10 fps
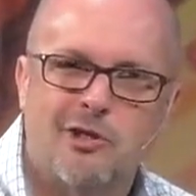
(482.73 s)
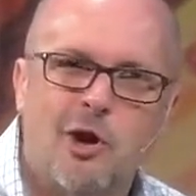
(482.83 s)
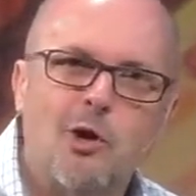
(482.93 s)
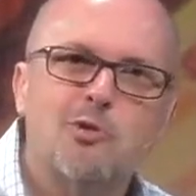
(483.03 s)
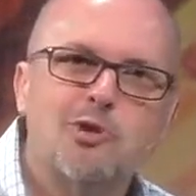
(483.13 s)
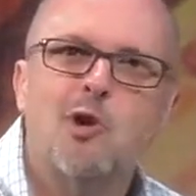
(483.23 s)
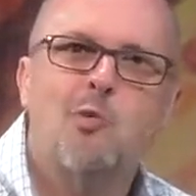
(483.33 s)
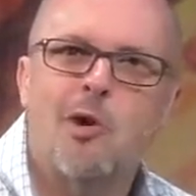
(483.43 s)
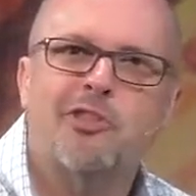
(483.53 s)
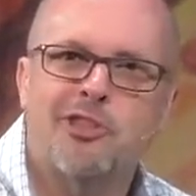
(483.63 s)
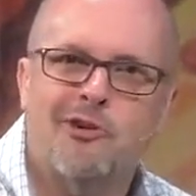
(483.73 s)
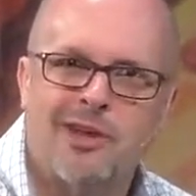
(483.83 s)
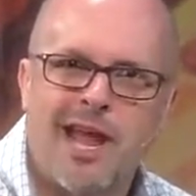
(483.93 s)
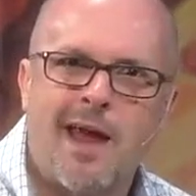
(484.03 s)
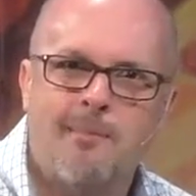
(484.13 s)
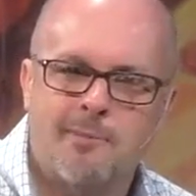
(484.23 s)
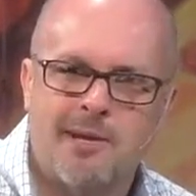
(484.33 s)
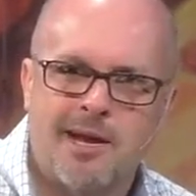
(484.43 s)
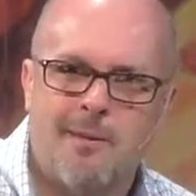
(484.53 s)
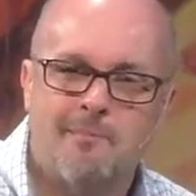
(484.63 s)
Those who want their game to
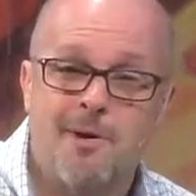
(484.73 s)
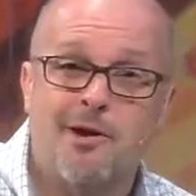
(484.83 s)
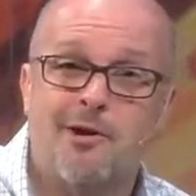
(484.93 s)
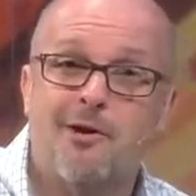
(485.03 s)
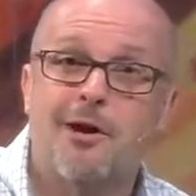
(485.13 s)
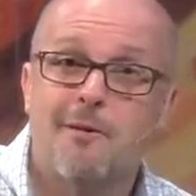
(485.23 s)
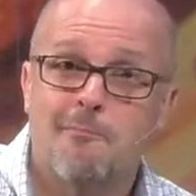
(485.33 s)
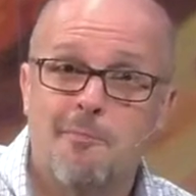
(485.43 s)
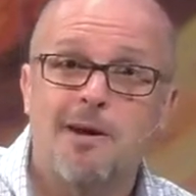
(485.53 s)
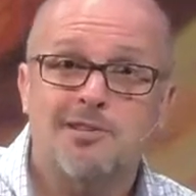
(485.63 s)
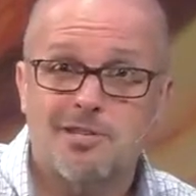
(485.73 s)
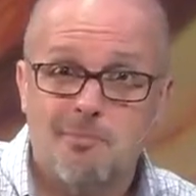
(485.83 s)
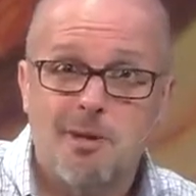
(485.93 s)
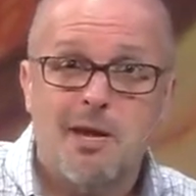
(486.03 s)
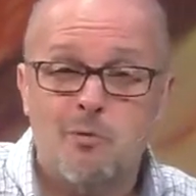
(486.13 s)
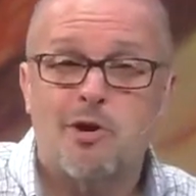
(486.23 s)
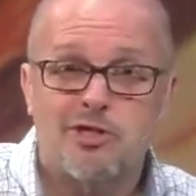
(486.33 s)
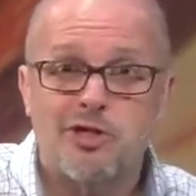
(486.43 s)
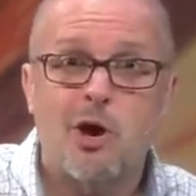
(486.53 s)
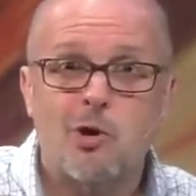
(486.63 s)
become better must be
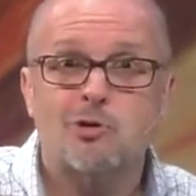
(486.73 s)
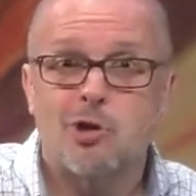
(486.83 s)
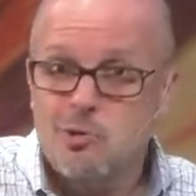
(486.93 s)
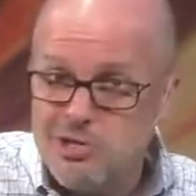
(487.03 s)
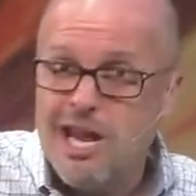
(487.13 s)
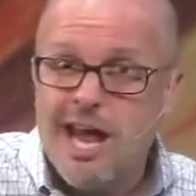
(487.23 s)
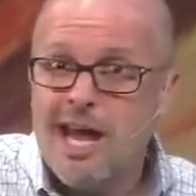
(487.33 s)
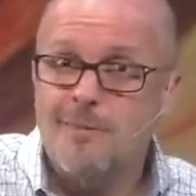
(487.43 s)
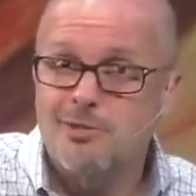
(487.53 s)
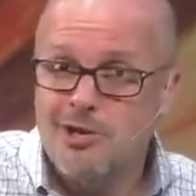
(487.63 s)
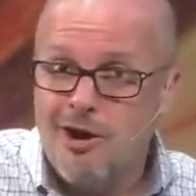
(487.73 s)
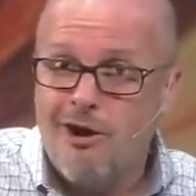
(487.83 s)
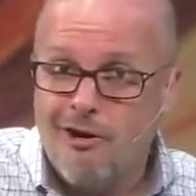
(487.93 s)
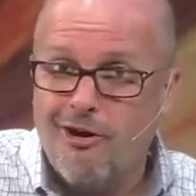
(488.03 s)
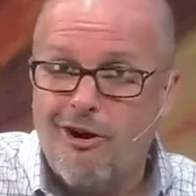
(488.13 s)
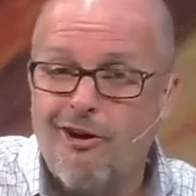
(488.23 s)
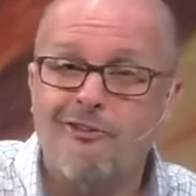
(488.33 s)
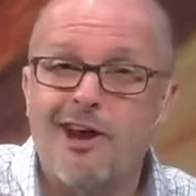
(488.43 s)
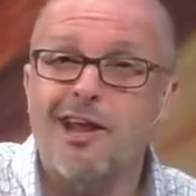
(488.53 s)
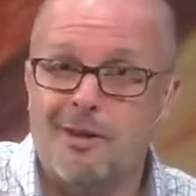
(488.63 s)
with those whose games are
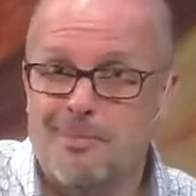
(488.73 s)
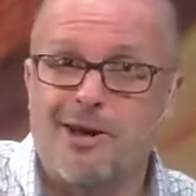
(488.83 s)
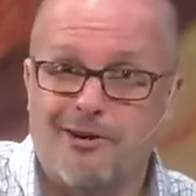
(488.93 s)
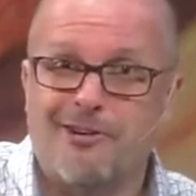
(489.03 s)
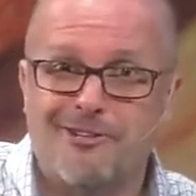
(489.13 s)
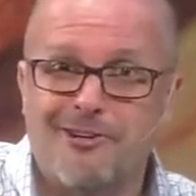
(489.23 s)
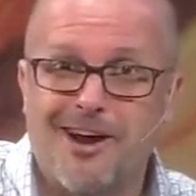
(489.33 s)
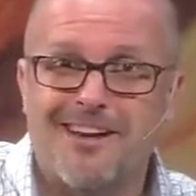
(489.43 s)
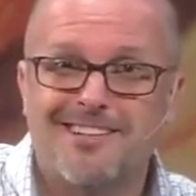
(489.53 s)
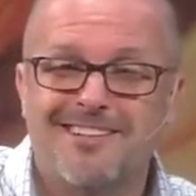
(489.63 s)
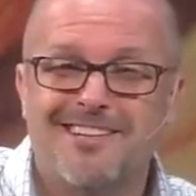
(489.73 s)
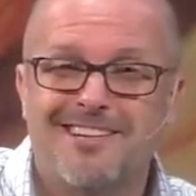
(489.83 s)
already better, right?